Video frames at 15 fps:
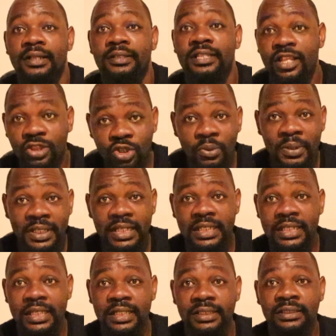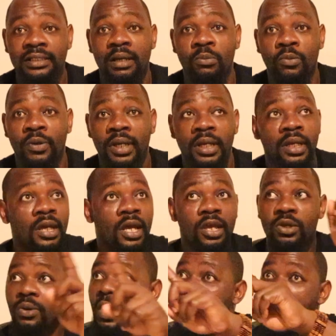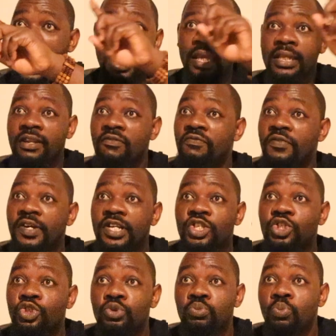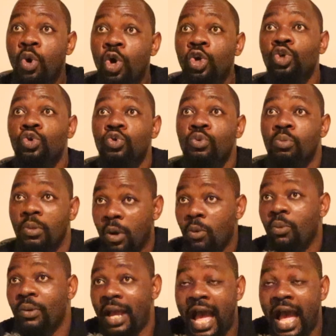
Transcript: they're throwing the key somewhere. You are in a very small room.